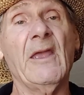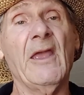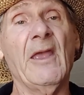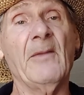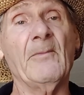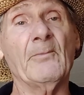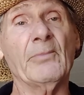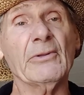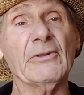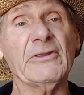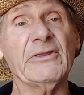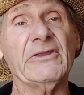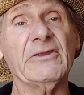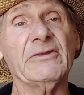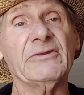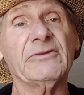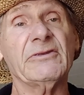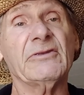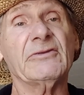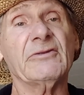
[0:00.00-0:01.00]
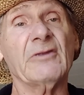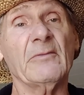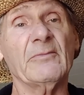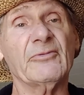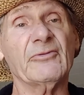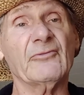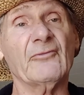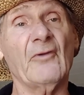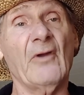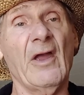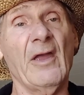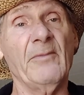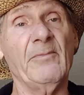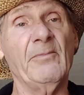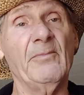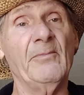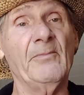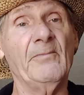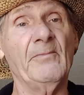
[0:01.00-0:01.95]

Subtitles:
and please subscribe.